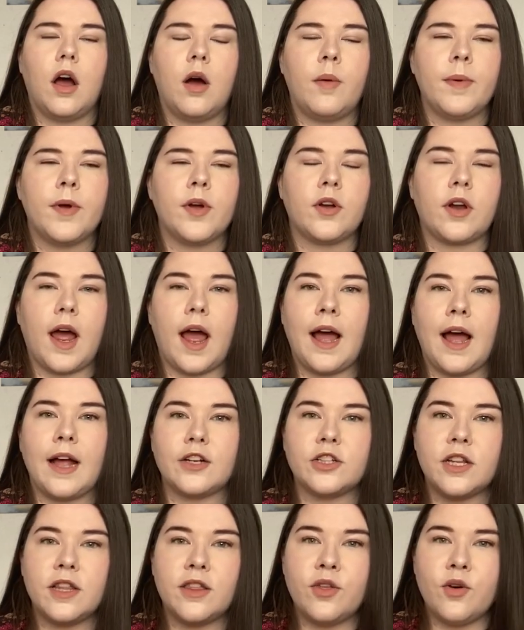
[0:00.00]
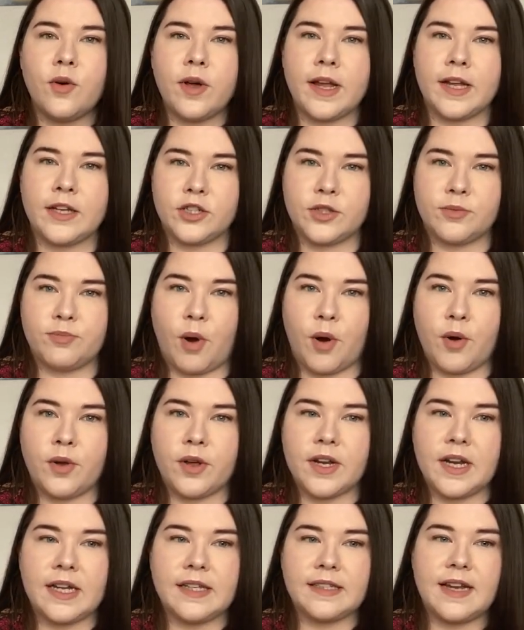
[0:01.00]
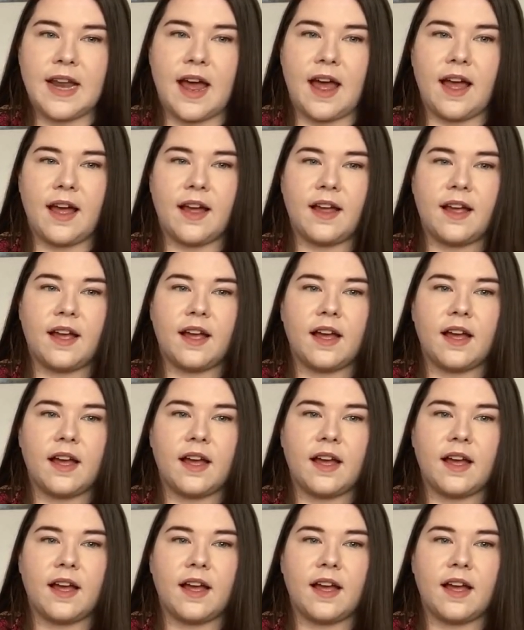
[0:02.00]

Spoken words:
Oh my god, I actually thought he'd just broken his neck.